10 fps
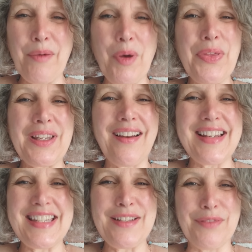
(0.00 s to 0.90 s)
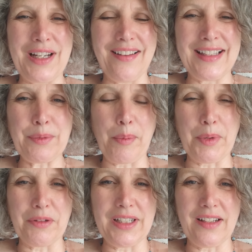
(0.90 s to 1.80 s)
One thing that I did realise when
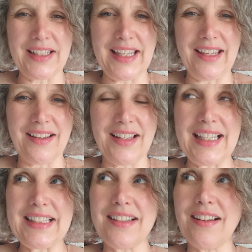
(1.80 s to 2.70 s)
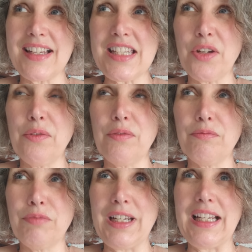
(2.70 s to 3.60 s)
we were in IKEA is that I don't
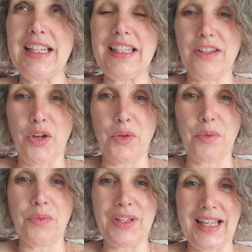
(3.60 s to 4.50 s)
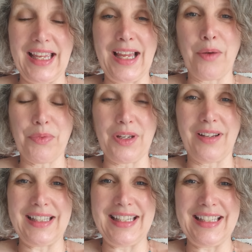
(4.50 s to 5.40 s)
really know the layout that
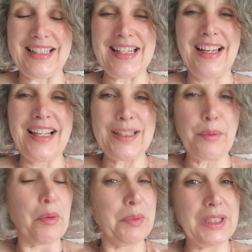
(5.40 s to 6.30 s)
I need, so we were